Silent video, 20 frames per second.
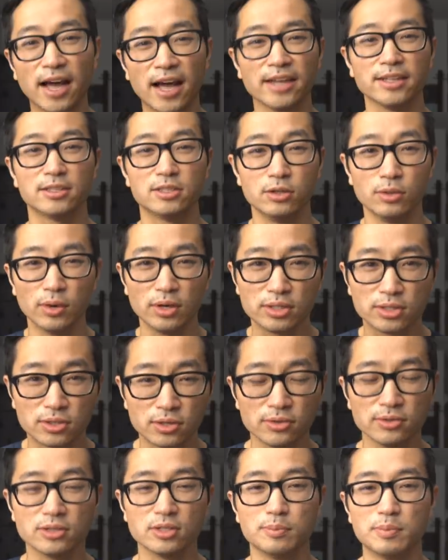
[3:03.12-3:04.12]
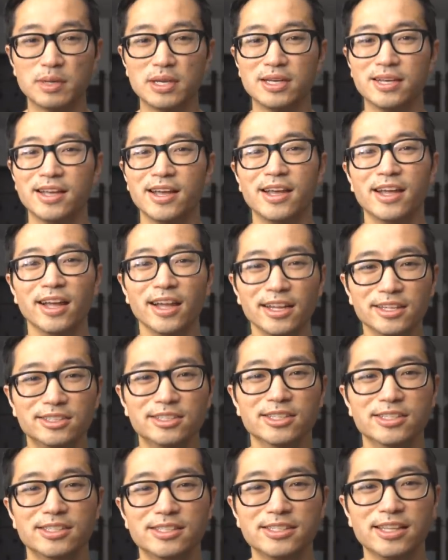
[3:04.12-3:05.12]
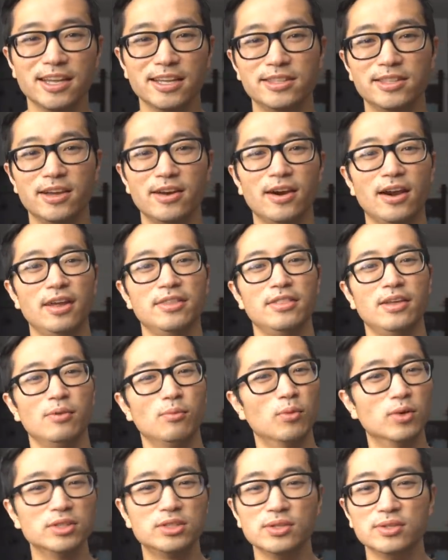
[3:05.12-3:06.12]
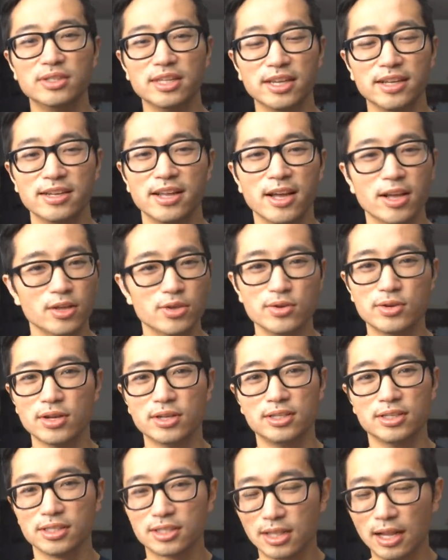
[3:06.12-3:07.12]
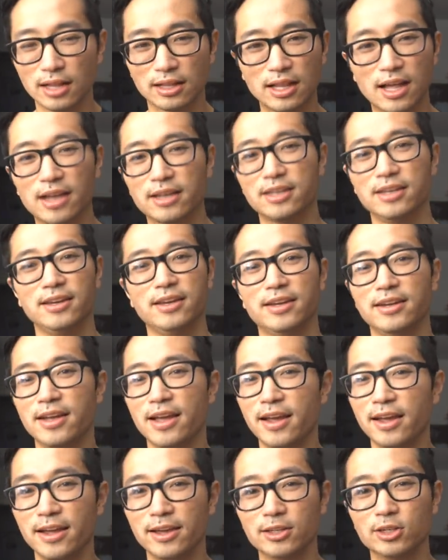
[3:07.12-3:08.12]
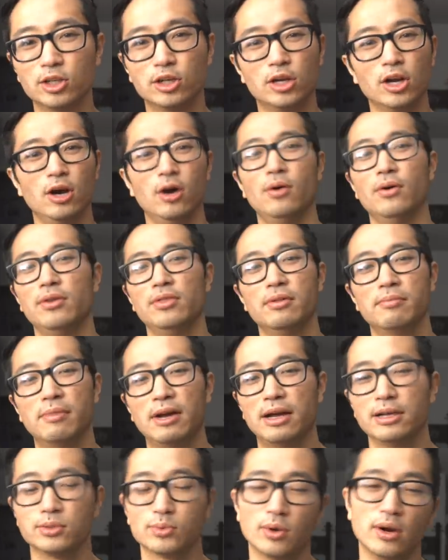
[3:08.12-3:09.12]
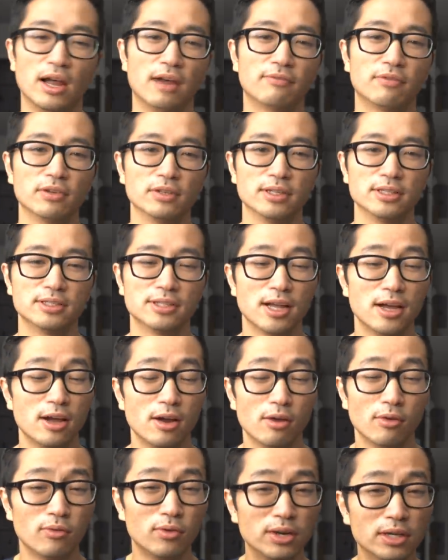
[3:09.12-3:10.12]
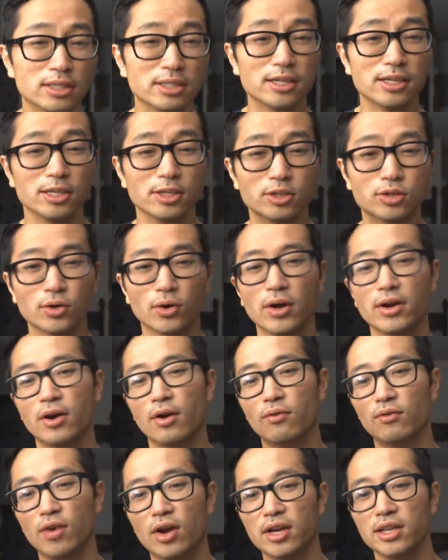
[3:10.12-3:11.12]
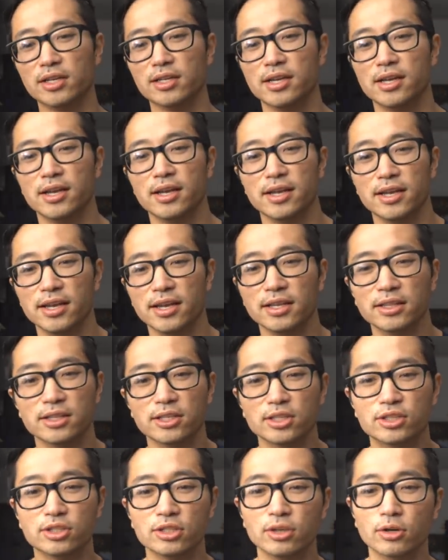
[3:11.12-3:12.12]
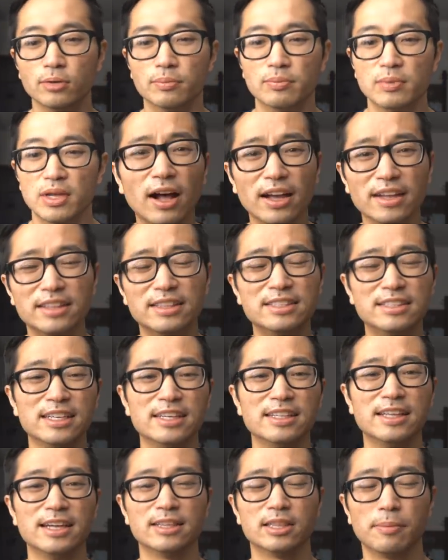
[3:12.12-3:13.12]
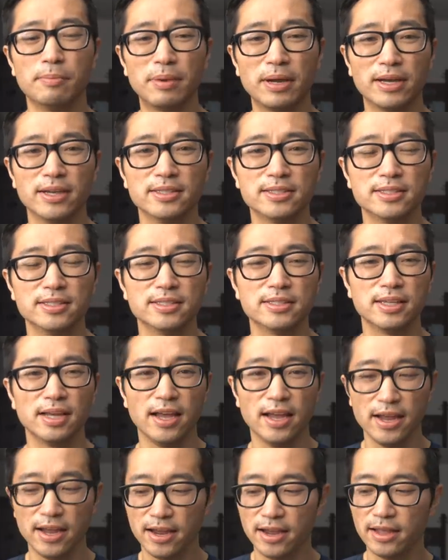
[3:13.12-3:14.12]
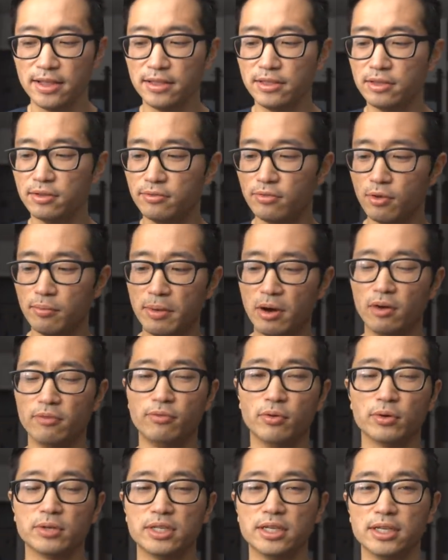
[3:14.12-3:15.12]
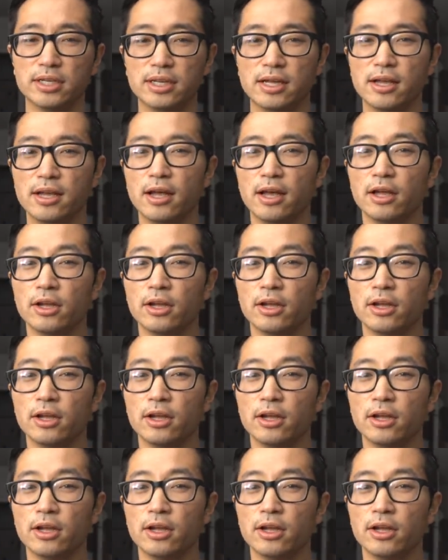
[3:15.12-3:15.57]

got to a certain speed and just stayed there. And then once you did, you could just lock in and go, and the miles were effortless. Really enjoyed running in this shoe. I'd say that the Pegasus and the Vomero 14